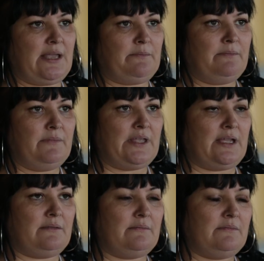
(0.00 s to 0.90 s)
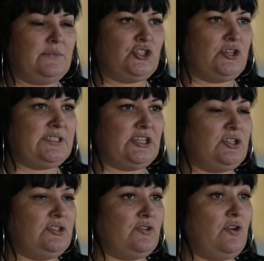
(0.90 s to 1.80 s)
that
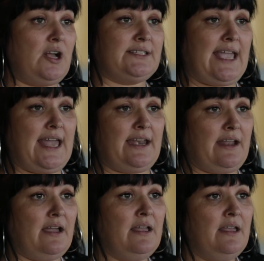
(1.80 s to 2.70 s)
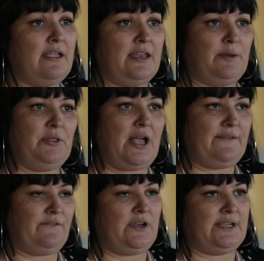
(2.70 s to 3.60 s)
jurisdictions across Canada can
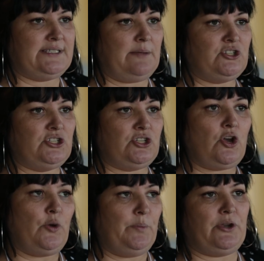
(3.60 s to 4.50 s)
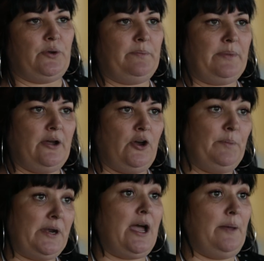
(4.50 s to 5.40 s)
apply for an exemption to open
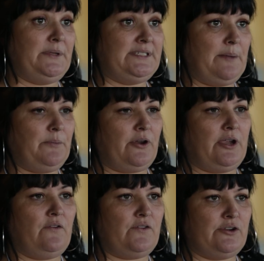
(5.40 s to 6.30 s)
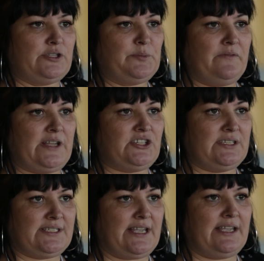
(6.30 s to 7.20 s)
up a temporary overdose
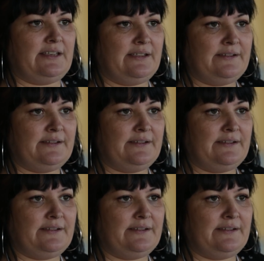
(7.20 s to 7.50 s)
prevention site.